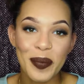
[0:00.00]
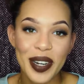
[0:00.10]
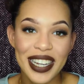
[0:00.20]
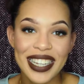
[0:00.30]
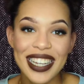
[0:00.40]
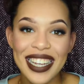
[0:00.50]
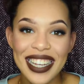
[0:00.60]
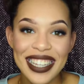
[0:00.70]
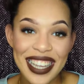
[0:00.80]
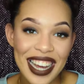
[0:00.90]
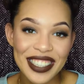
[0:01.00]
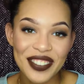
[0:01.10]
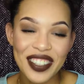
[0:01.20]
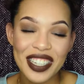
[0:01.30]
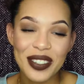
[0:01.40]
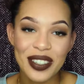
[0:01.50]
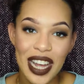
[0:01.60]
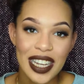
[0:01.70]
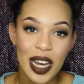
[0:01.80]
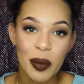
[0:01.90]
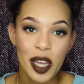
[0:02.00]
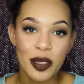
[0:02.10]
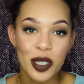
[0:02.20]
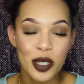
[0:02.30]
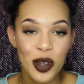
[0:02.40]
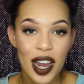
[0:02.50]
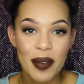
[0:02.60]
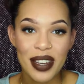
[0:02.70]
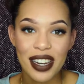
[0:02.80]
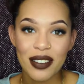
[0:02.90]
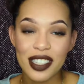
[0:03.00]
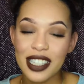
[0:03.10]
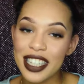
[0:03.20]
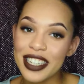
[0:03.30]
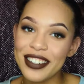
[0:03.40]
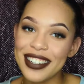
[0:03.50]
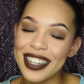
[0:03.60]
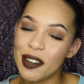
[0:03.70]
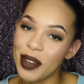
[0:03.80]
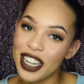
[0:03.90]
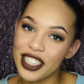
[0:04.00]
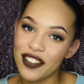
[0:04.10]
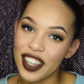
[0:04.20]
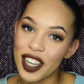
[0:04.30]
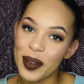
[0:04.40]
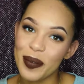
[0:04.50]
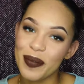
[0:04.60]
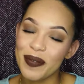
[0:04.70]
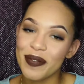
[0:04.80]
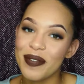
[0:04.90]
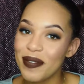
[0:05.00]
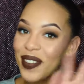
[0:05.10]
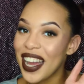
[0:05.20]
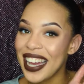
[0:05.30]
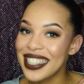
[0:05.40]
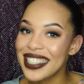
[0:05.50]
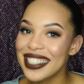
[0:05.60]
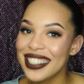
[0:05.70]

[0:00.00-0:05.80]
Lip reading: but yeah, don't forget to like, comment, and subscribe, and I will see you in my next video. Bye guys.